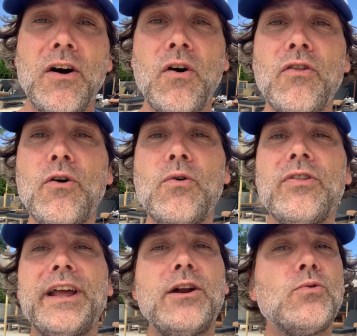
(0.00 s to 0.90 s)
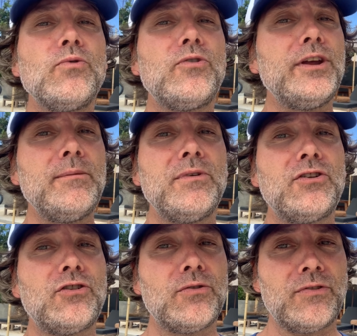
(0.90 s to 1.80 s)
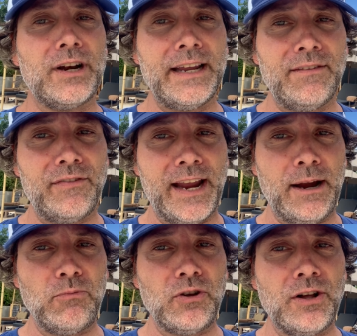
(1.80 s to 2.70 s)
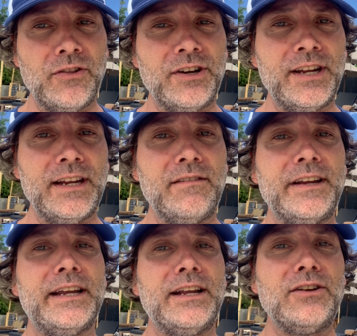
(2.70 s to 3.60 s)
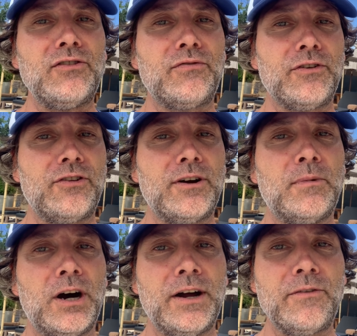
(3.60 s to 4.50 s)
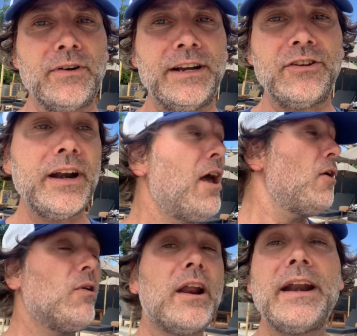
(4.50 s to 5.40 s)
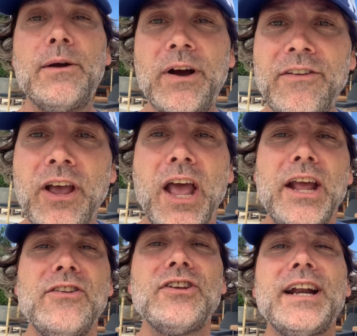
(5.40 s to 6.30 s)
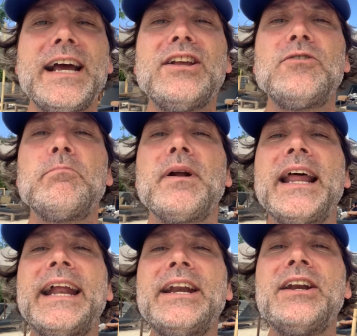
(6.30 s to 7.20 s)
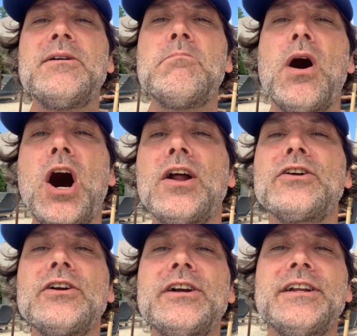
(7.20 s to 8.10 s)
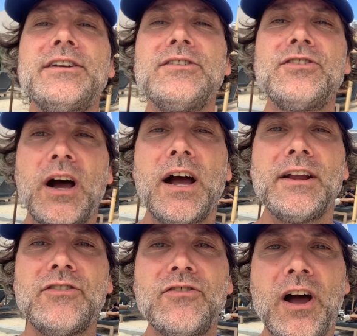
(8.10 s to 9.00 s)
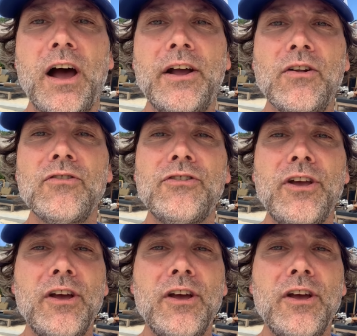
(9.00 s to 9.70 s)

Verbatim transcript: although they don't seem to show the Leaf games on the T Vs for some odd reason. Well, anyways, it's a nice blend of modern and Thai styles.